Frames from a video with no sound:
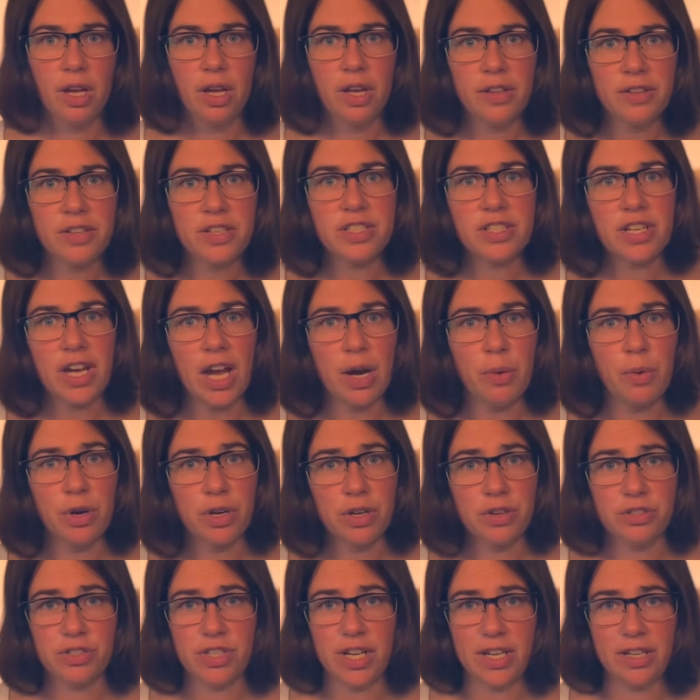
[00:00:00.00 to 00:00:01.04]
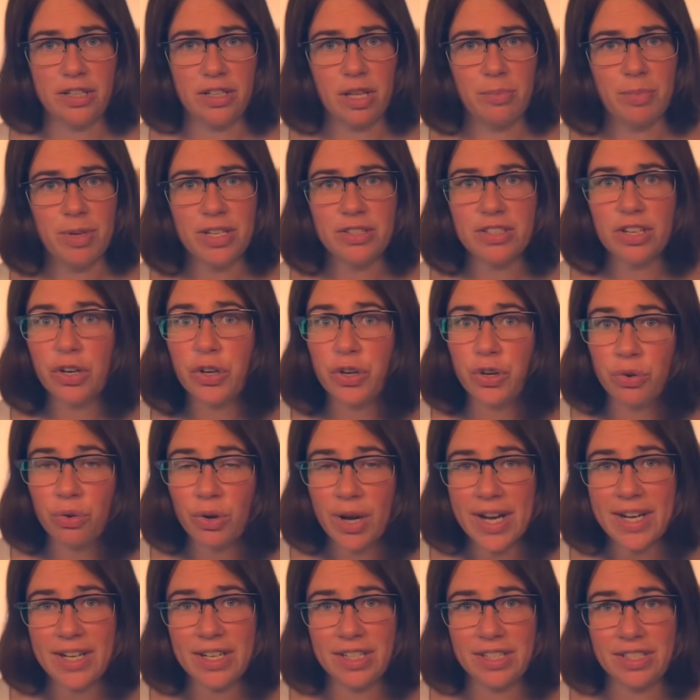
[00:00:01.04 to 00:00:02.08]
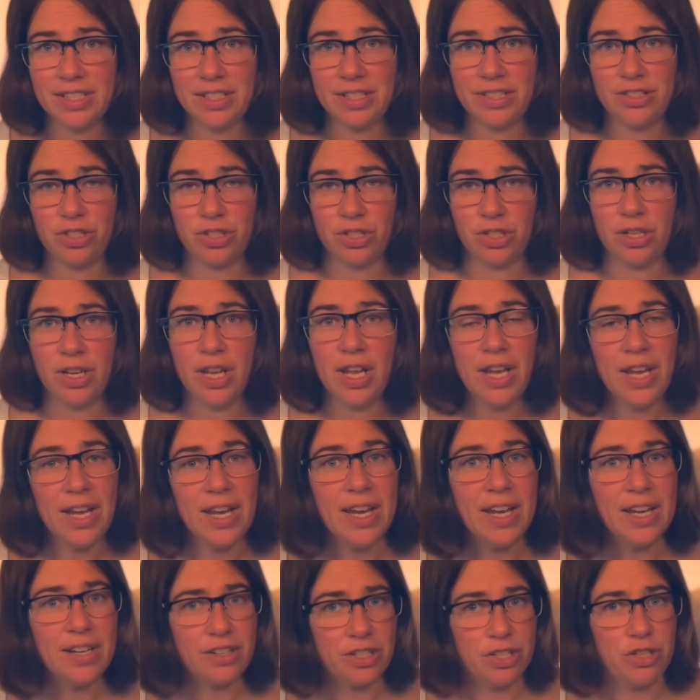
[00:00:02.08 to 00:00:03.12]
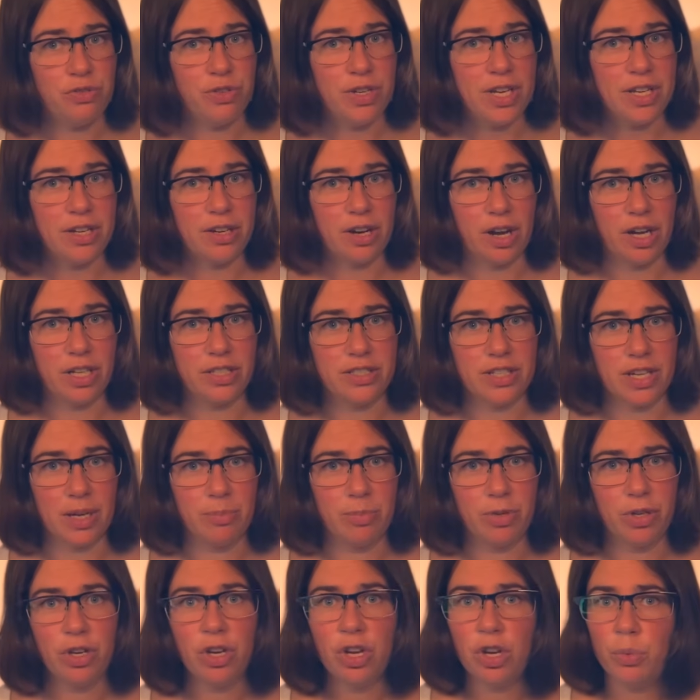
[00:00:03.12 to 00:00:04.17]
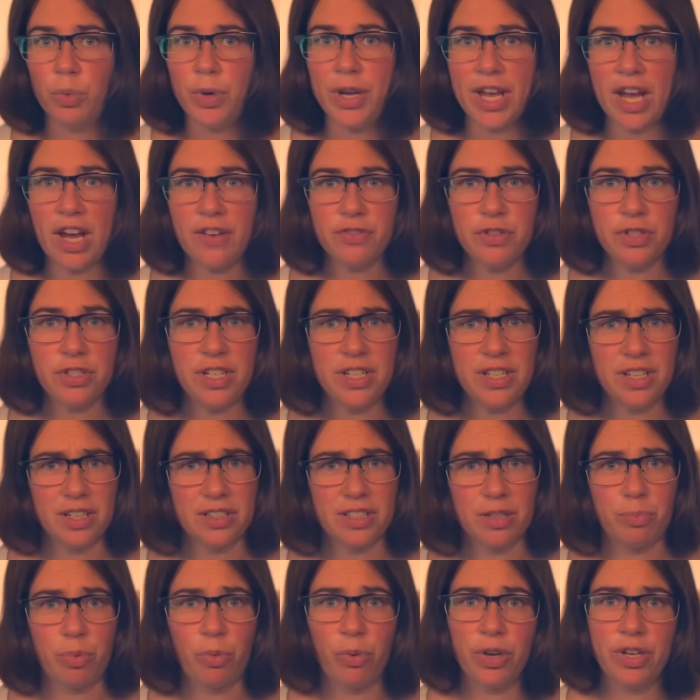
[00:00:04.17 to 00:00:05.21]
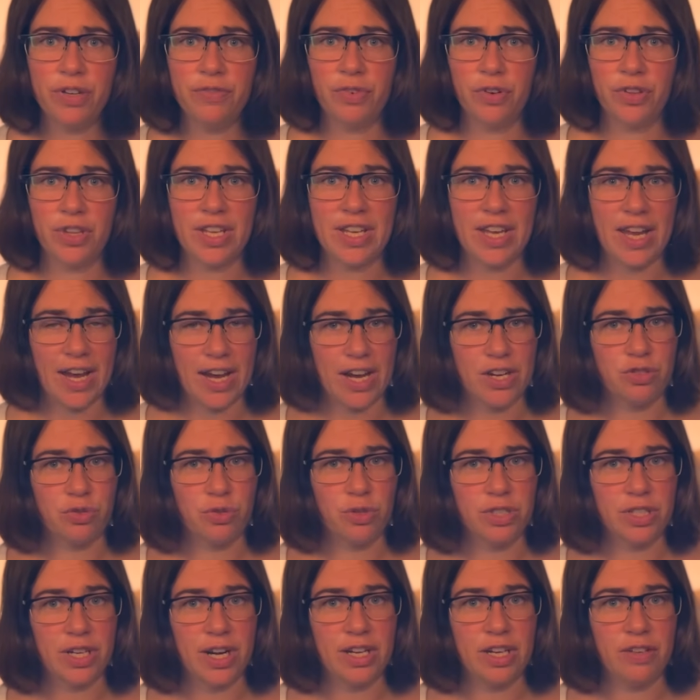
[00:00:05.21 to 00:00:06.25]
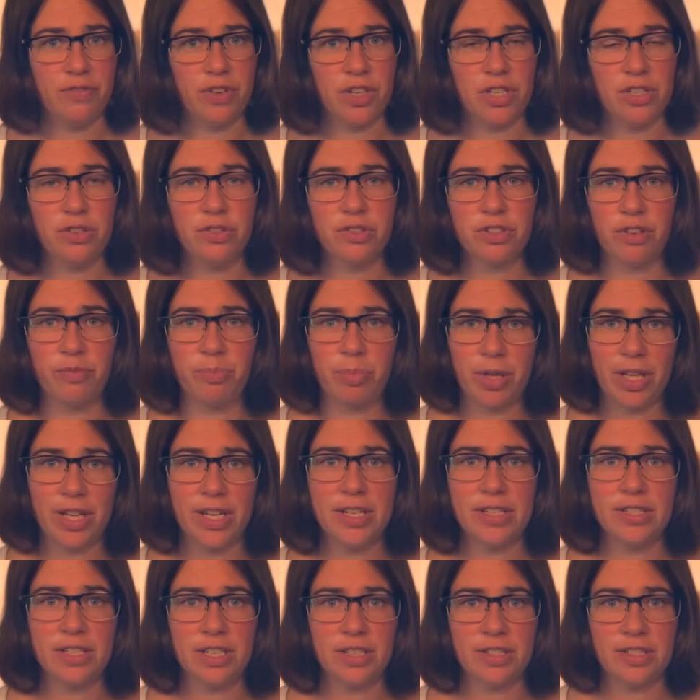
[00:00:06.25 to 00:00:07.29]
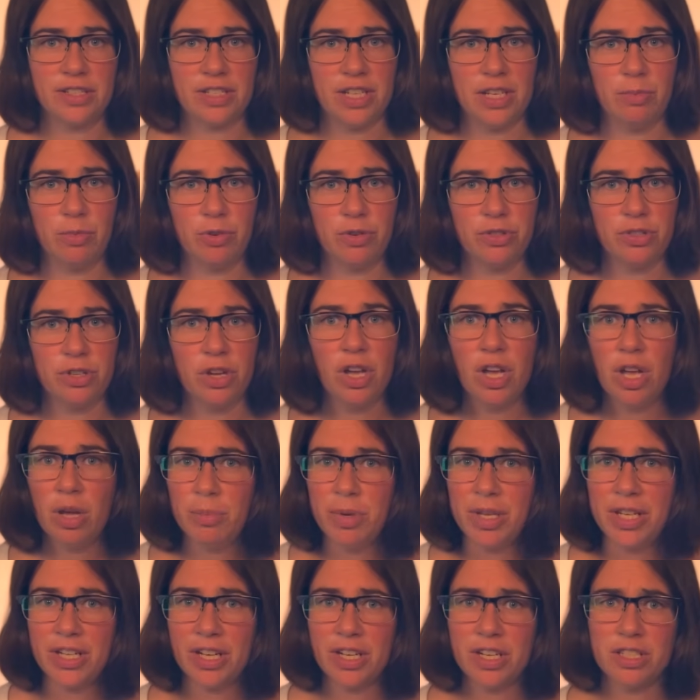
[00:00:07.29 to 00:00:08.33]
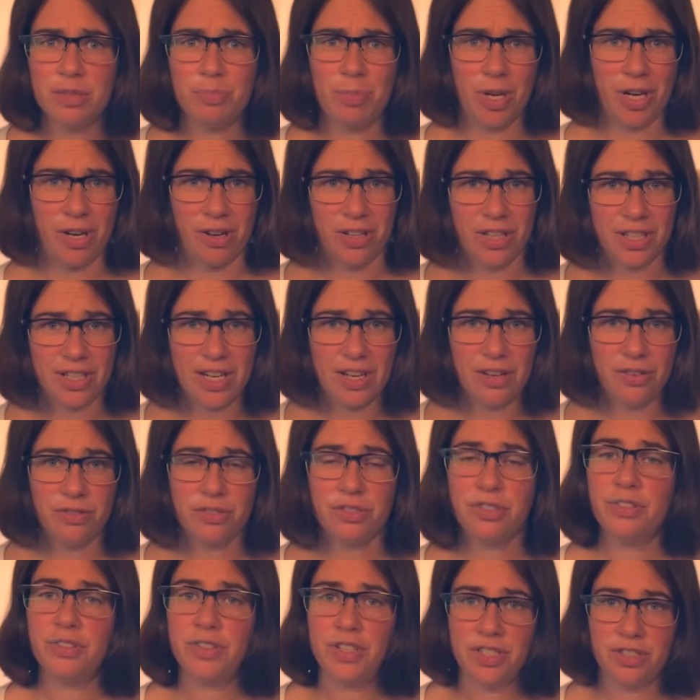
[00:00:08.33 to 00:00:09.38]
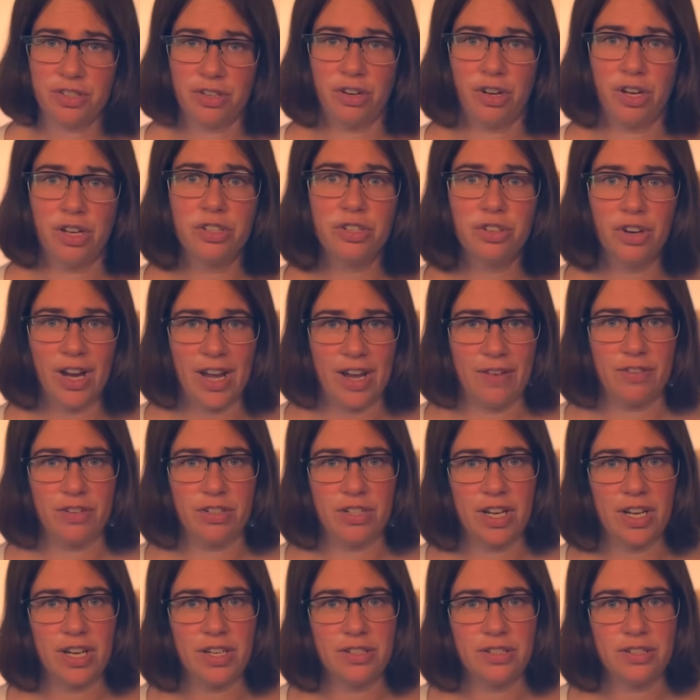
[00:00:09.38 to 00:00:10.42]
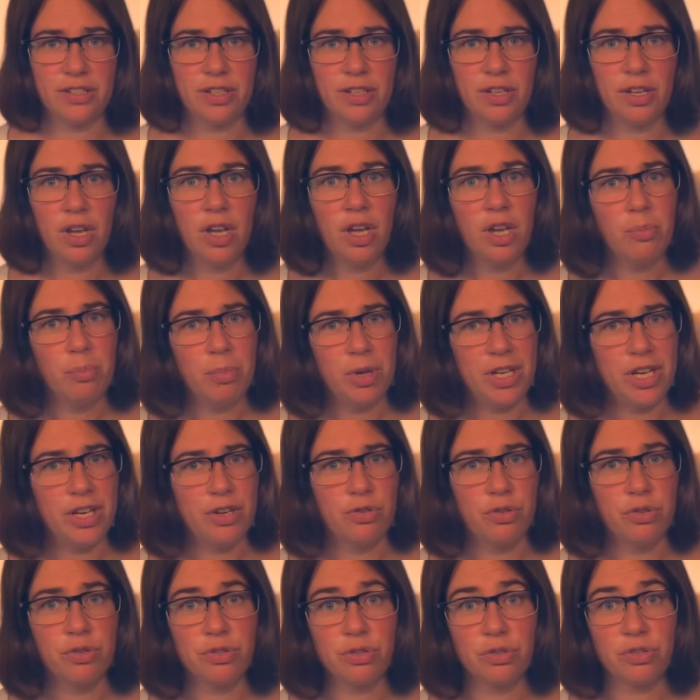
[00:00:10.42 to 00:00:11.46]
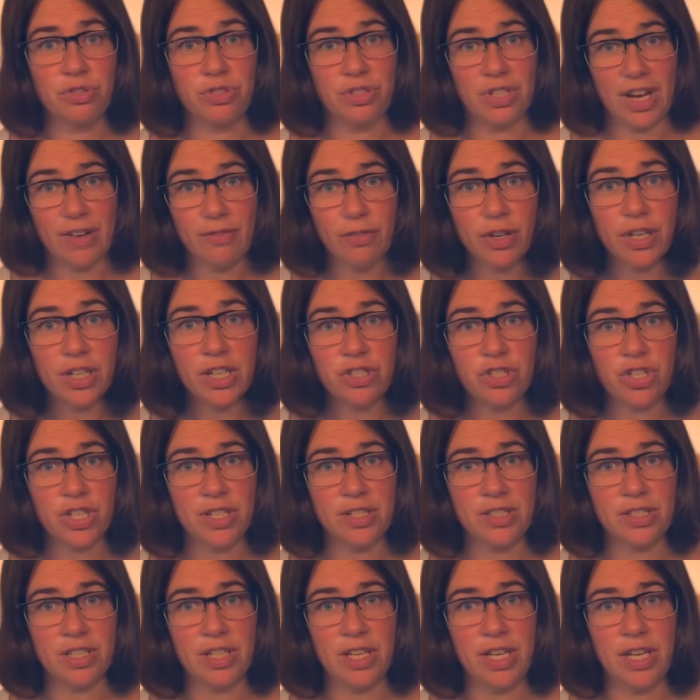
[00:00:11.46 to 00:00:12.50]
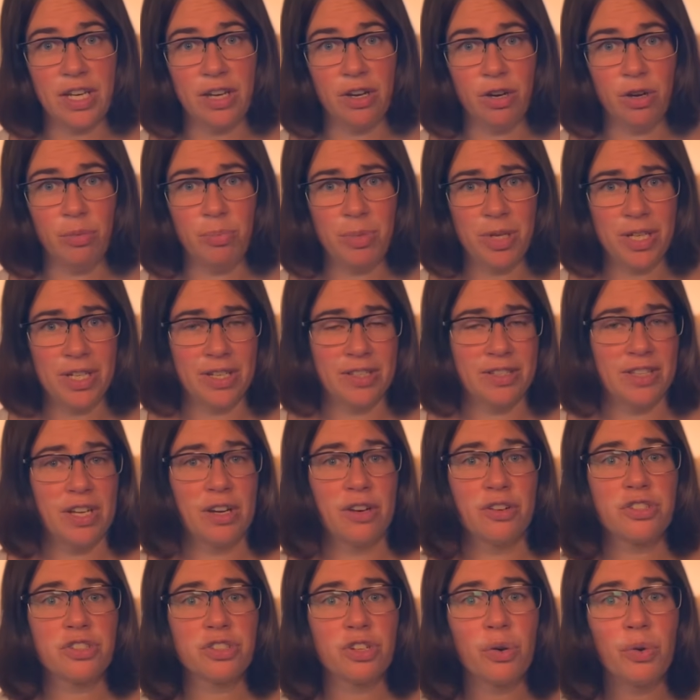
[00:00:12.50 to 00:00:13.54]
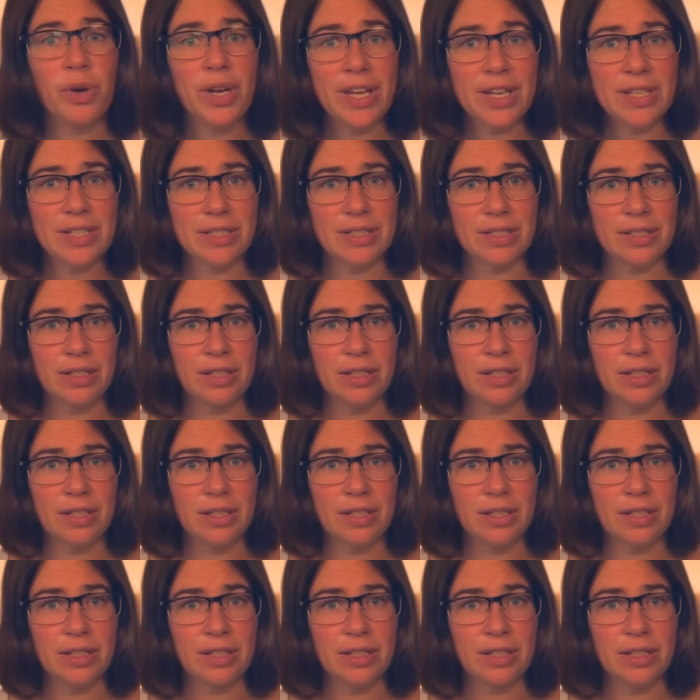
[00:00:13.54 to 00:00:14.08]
The Skywalkers Nightclub is a great addition and a unique concept. We have to deduct a point for the casual dining venues of Planks and Steamers because by all accounts, these are under-advertised. Many cruisers never get a chance to eat here because they are so hidden.